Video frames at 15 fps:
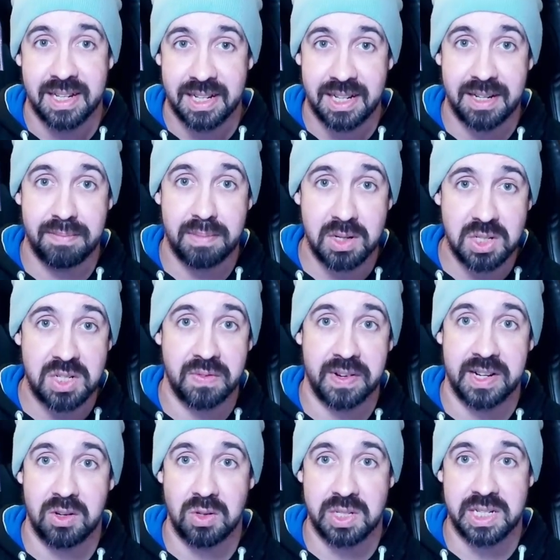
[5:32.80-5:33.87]
In most of
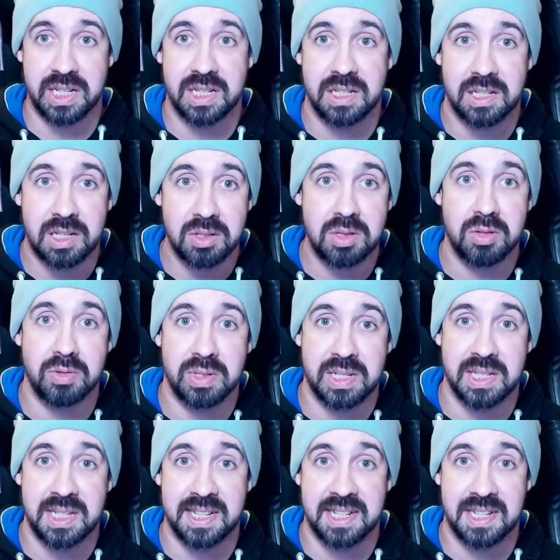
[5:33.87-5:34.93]
Eorzea, Nald'Thal is
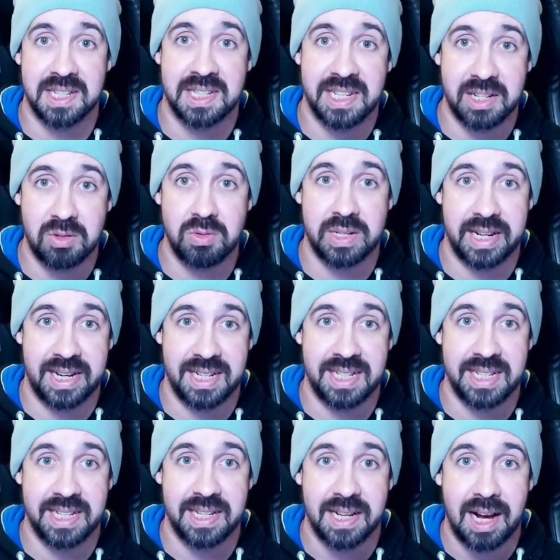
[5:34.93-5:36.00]
considered a single
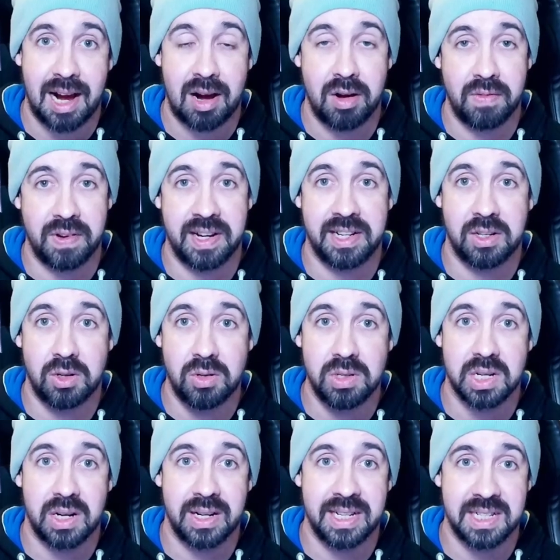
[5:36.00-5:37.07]
deity. However, in
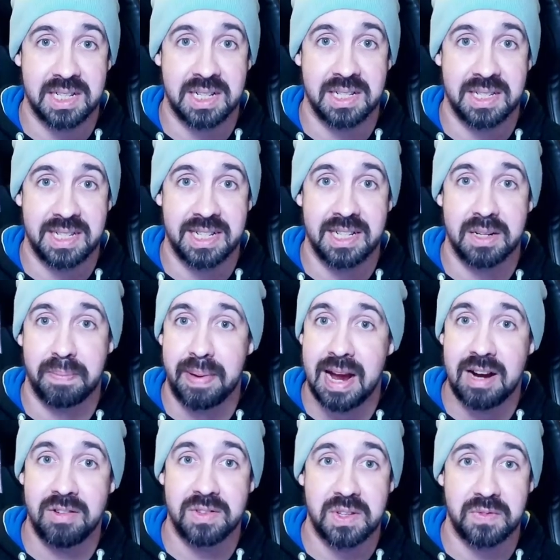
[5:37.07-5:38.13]
Ul'dah he is considered a
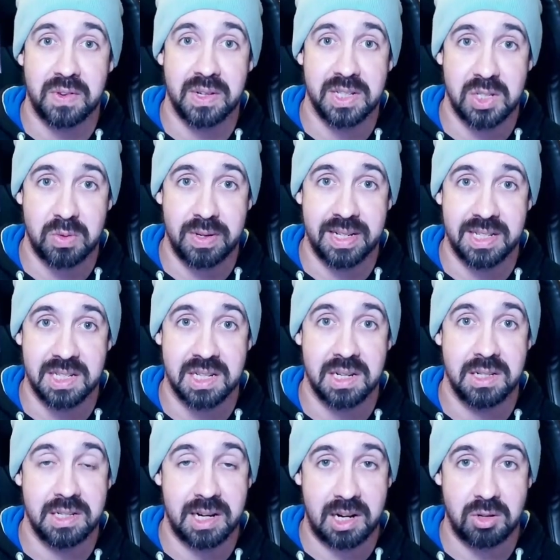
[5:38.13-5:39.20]
pair of divine twins,
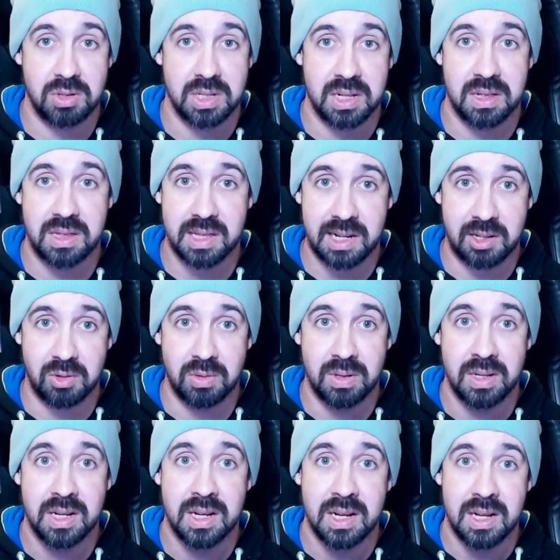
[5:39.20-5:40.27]
Nald and Thal.
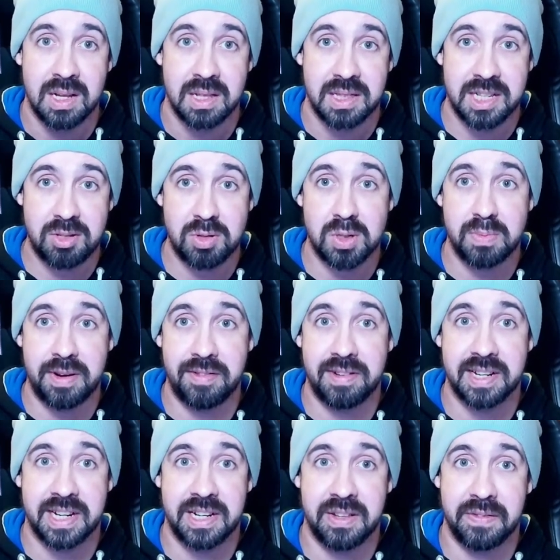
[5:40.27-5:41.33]
This was mirrored
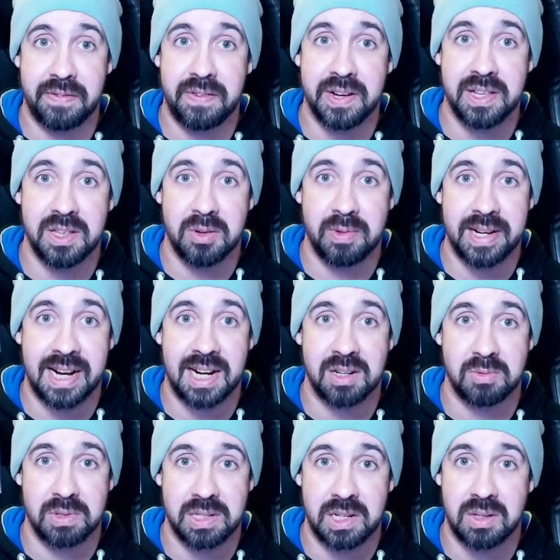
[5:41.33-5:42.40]
in the fight that we had
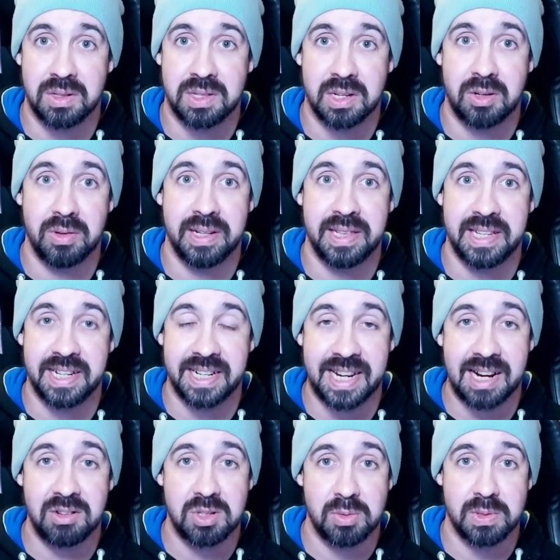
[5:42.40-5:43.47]
with Nald'Thal in the
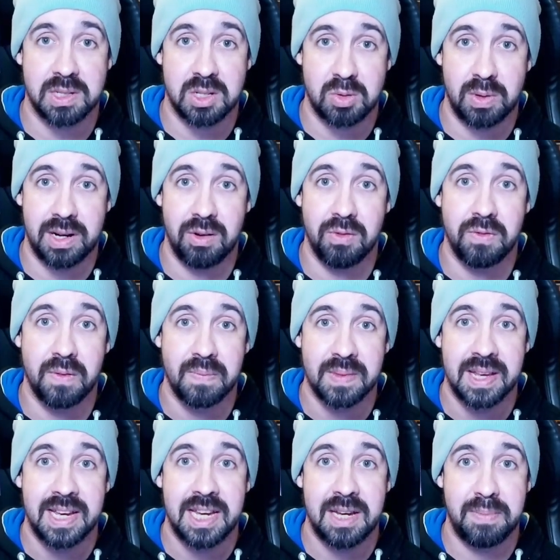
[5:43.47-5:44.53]
encounter with the 12.
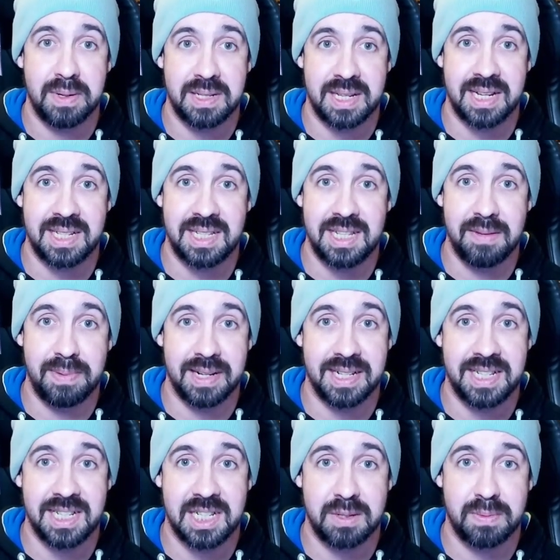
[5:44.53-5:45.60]
He possessed the
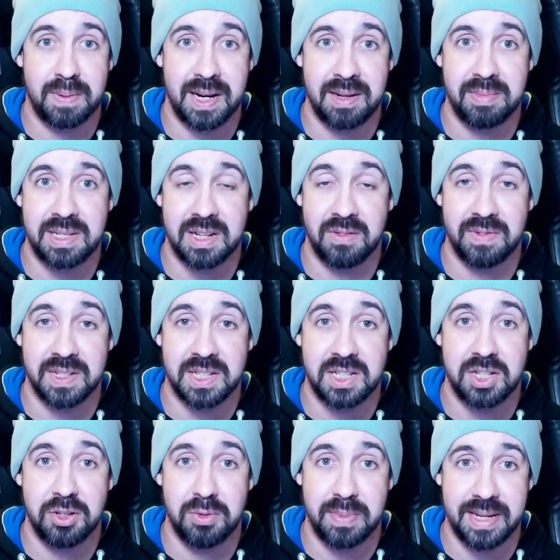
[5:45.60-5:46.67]
ability to split himself into
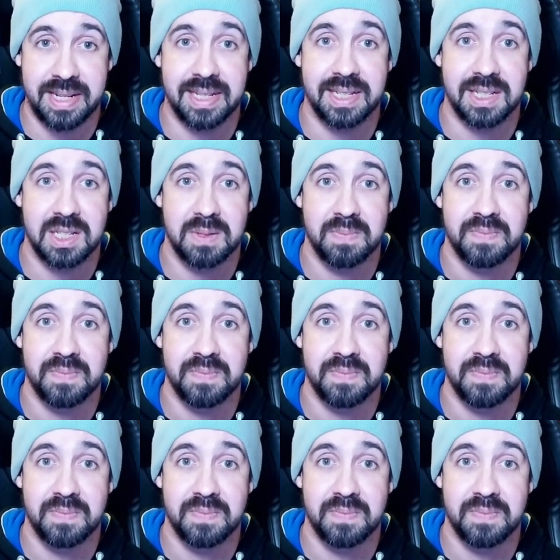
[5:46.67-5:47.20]
two beings.